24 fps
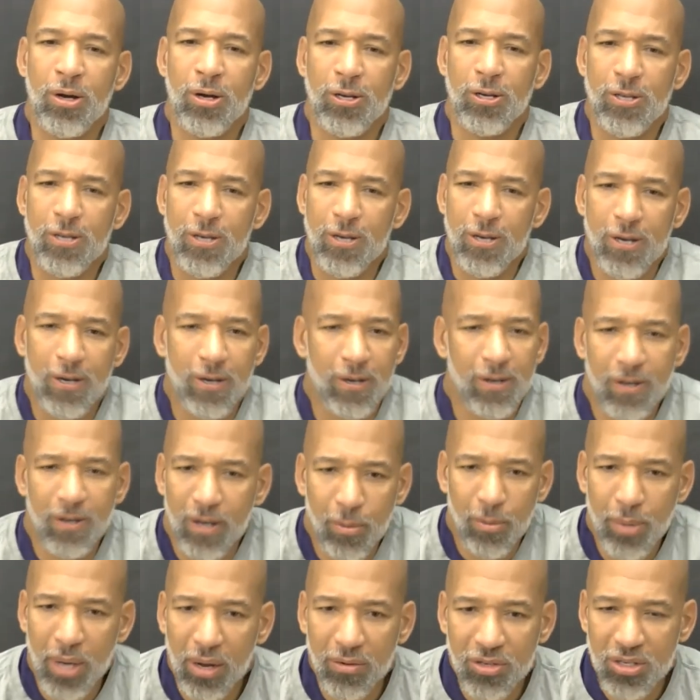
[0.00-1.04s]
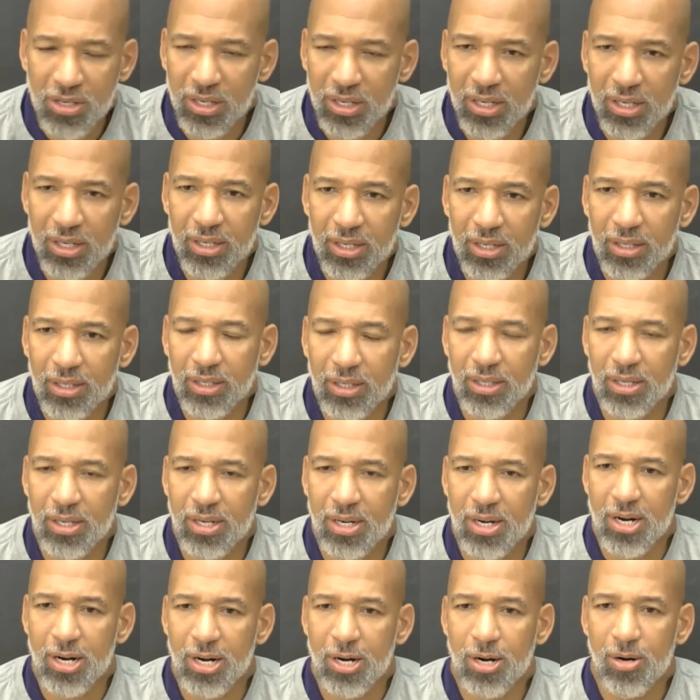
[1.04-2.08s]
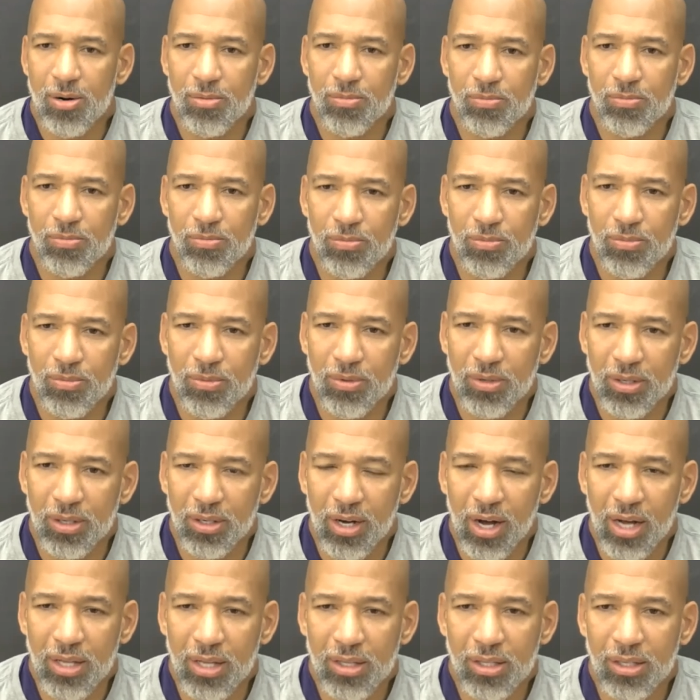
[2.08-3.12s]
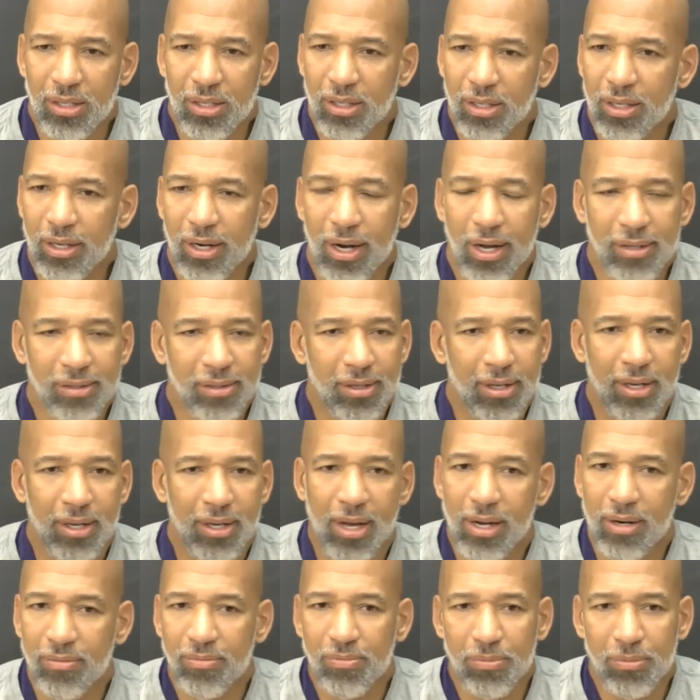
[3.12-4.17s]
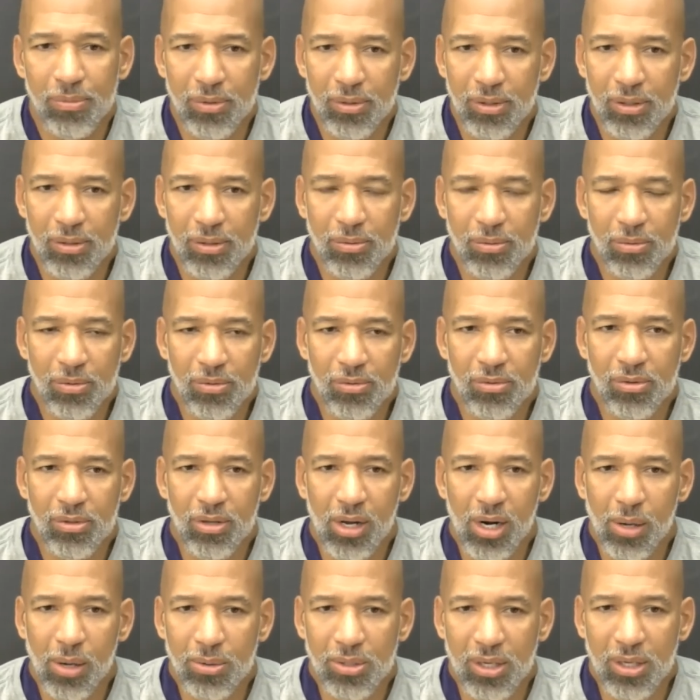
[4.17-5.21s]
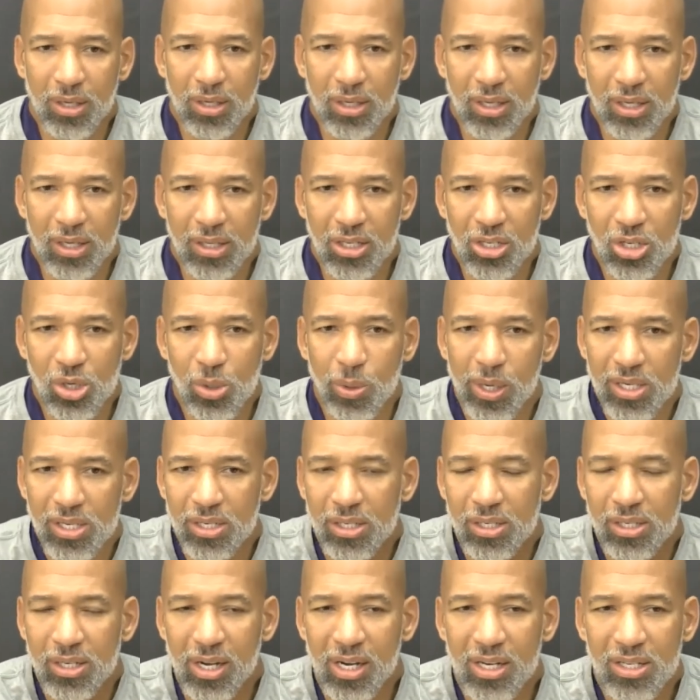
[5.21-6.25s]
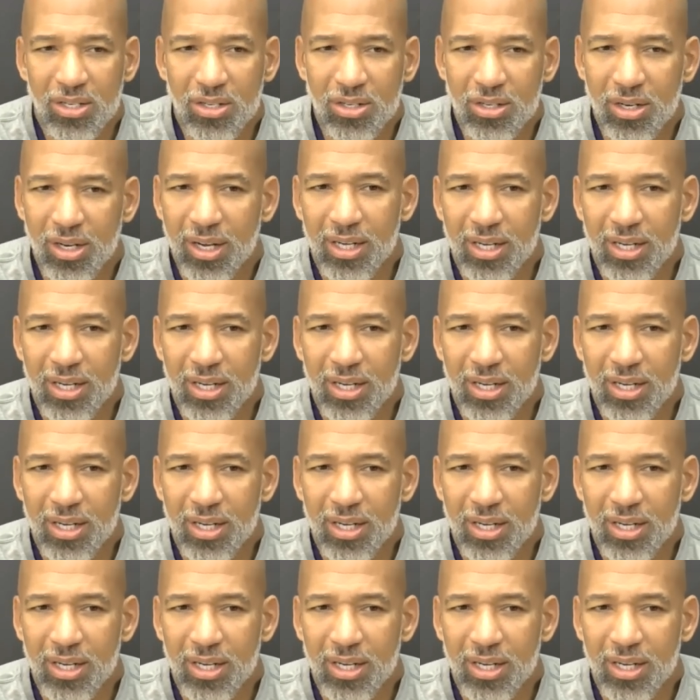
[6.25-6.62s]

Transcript: Yeah. I mean, I've seen it. I thought I was going to get this question yesterday.